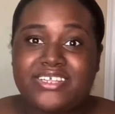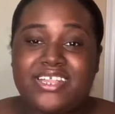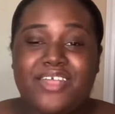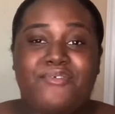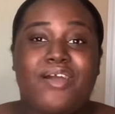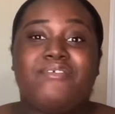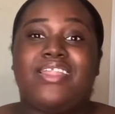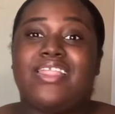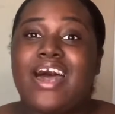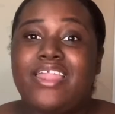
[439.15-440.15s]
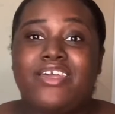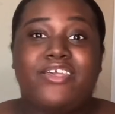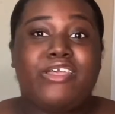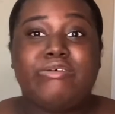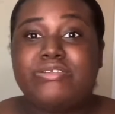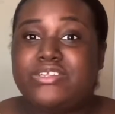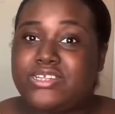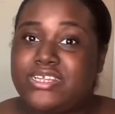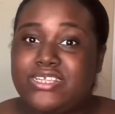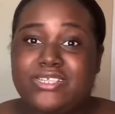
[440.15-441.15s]
If you have a lot of cute
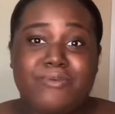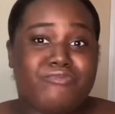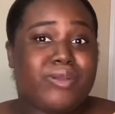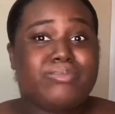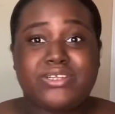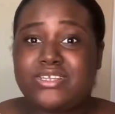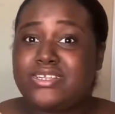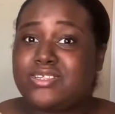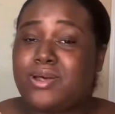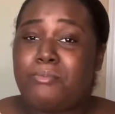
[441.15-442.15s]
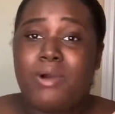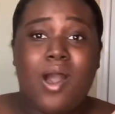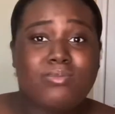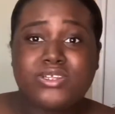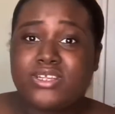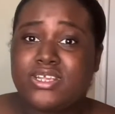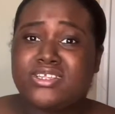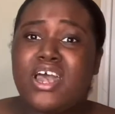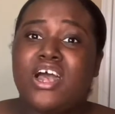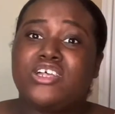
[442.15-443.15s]
jeans, some ripped jeans, some mom jeans,
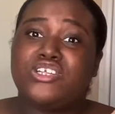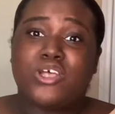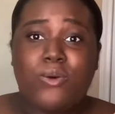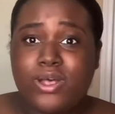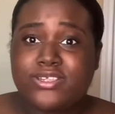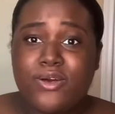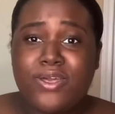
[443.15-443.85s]
show us, okay?